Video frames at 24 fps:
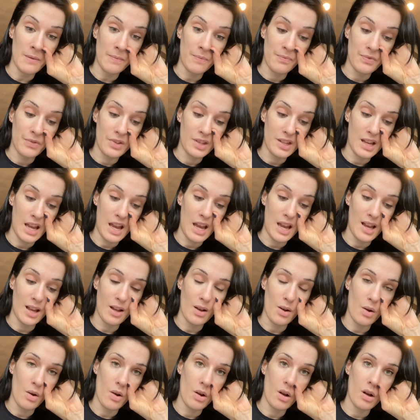
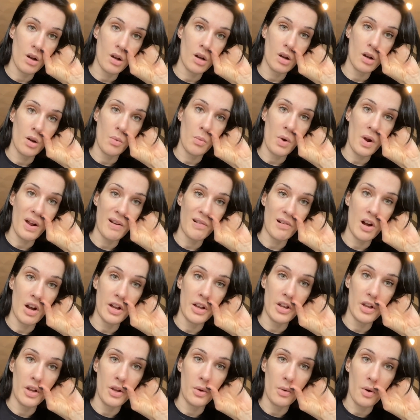saying, where are
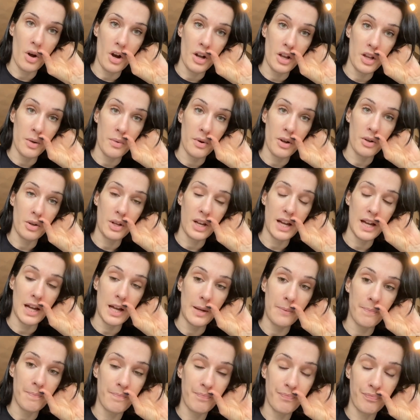you? Are you
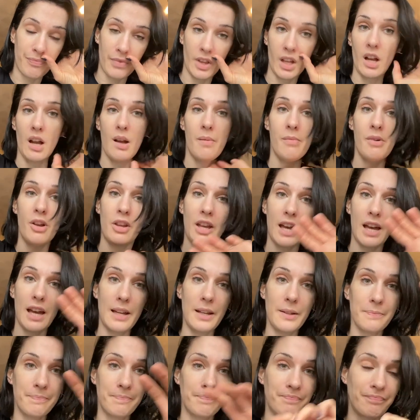okay? I'm
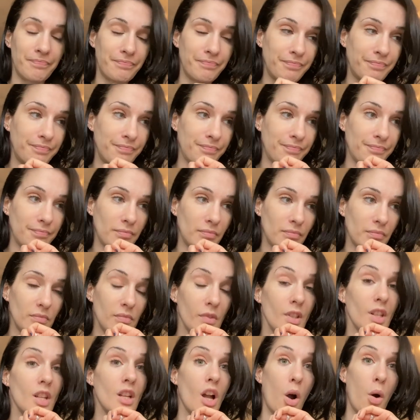okay.
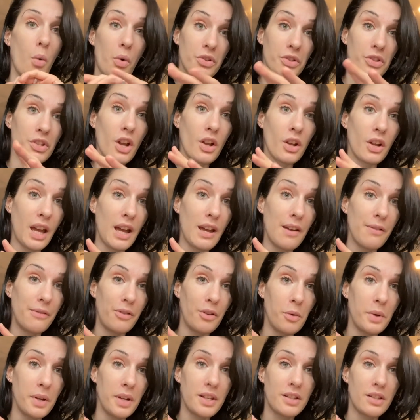I wasn't okay a
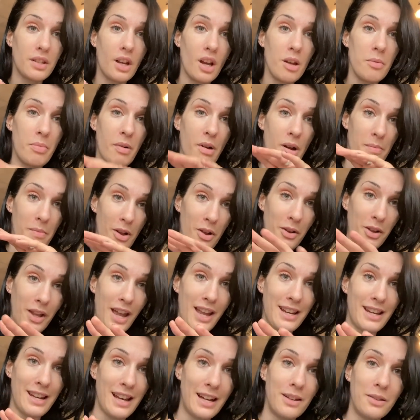few weeks ago, but I'm
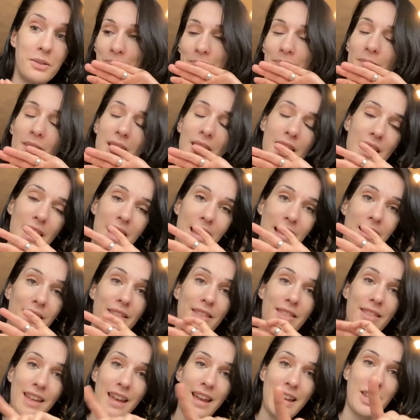okay now. Yeah,
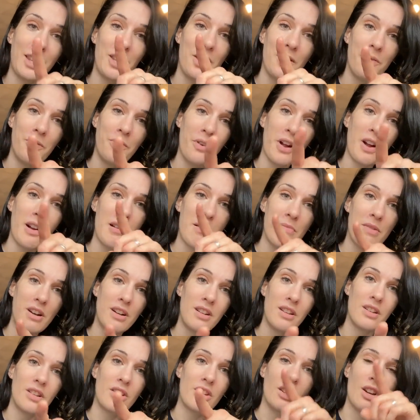thank you very
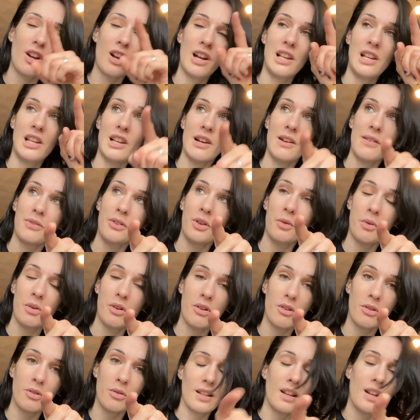much. I love you
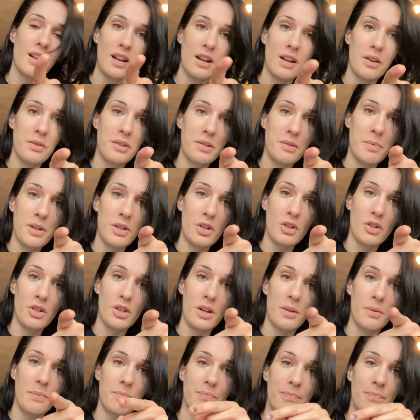all. I'll speak to you soon.